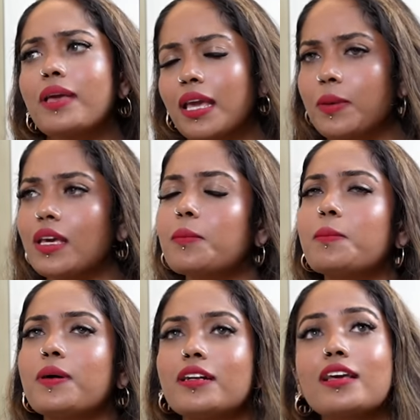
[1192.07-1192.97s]
maybe
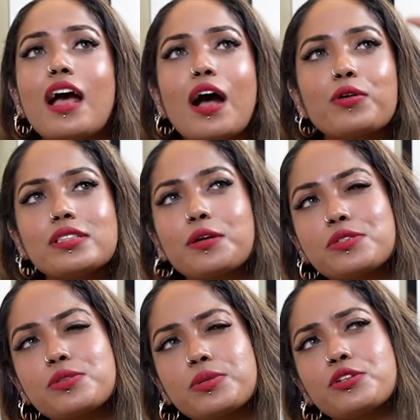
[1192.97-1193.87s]
but or there
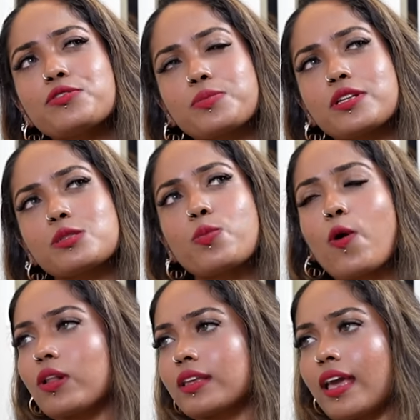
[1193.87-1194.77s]
was used to be a
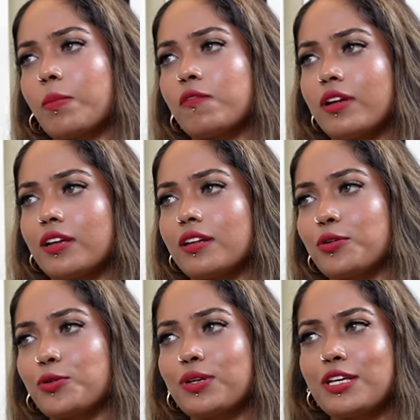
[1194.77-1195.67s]
small gap where
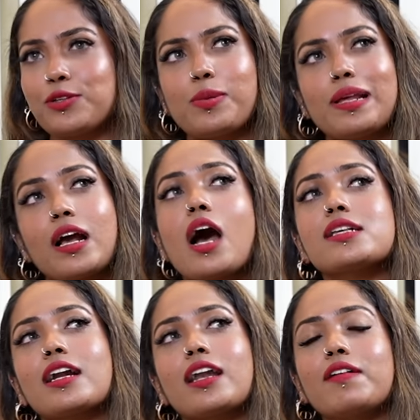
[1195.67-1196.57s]
you know he would be like ah
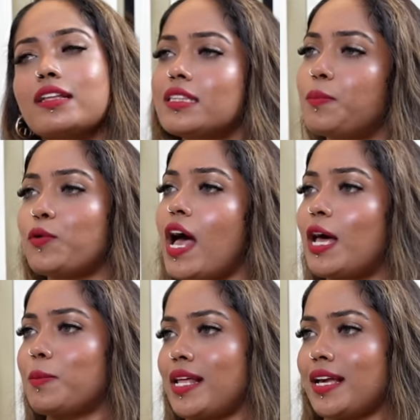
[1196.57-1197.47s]
sanna avade thi ipo
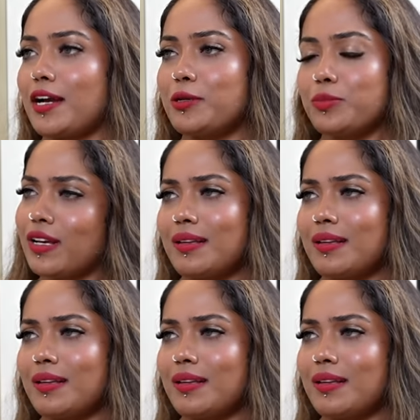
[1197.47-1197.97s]
armaye kaanum okke